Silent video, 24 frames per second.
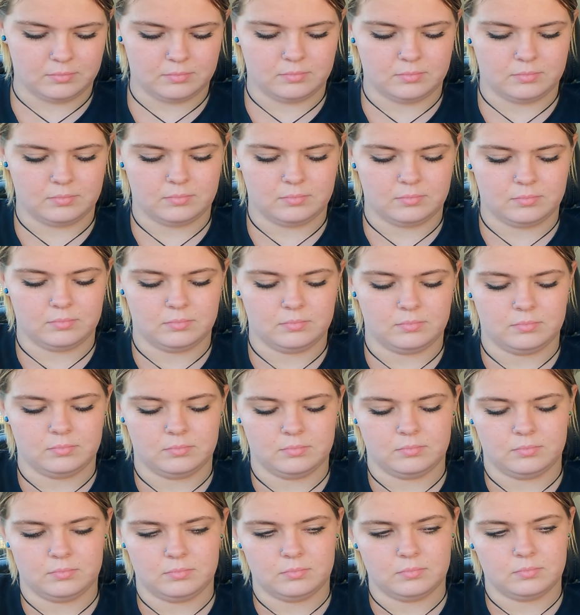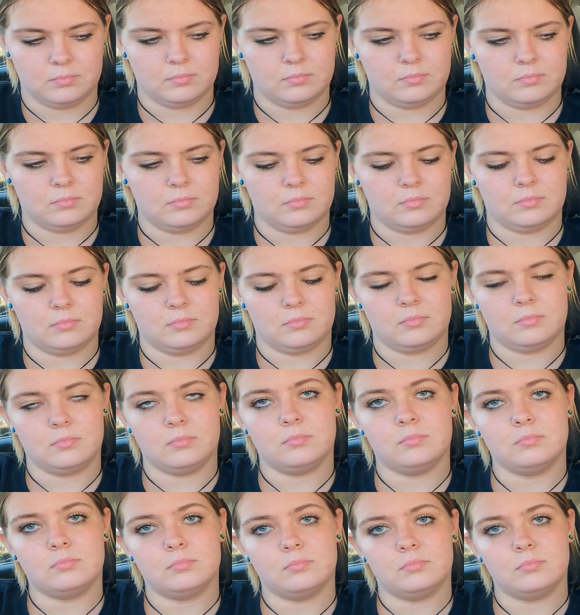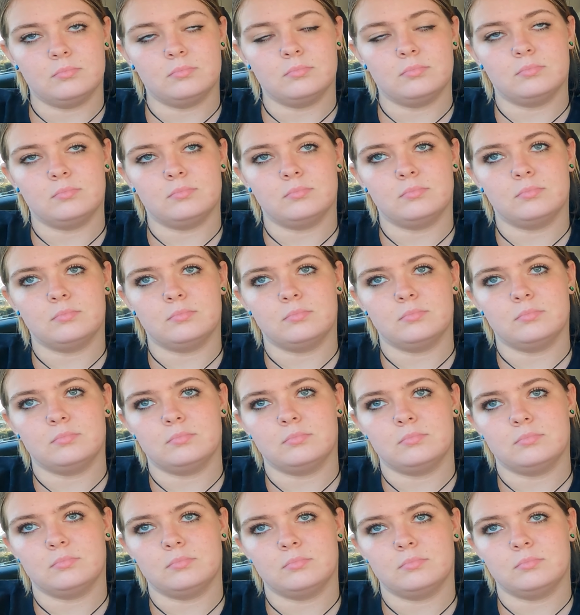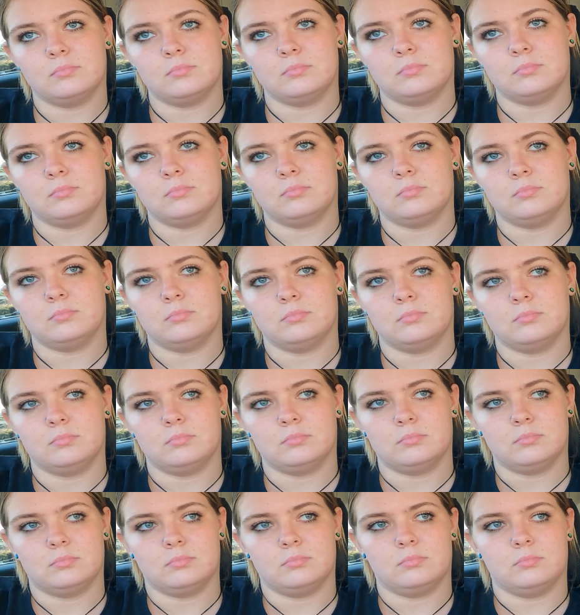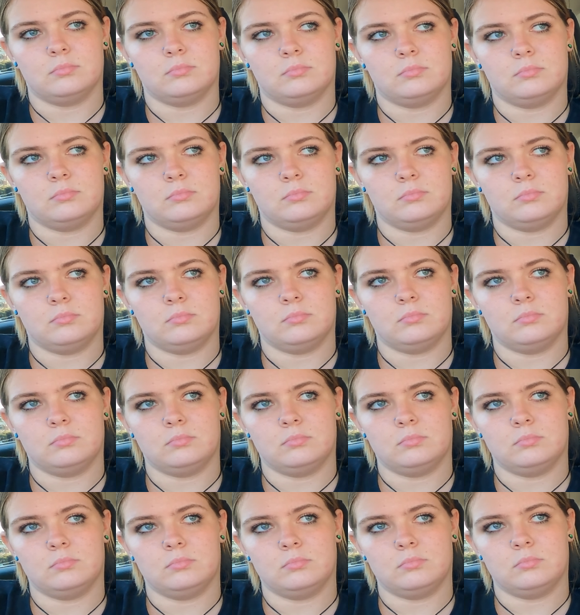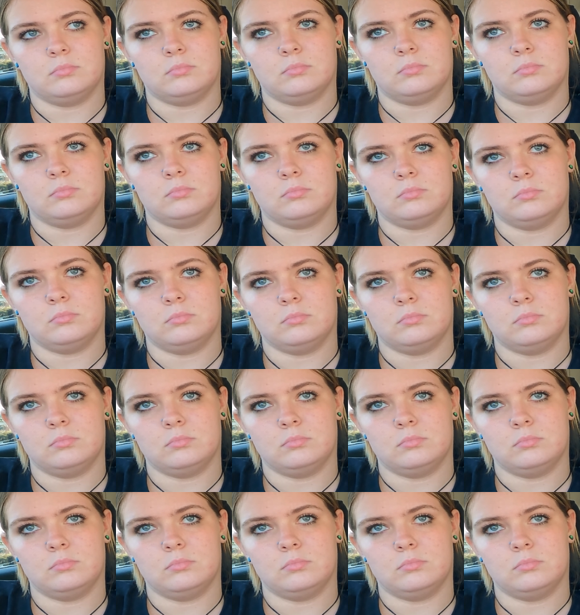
[no speech]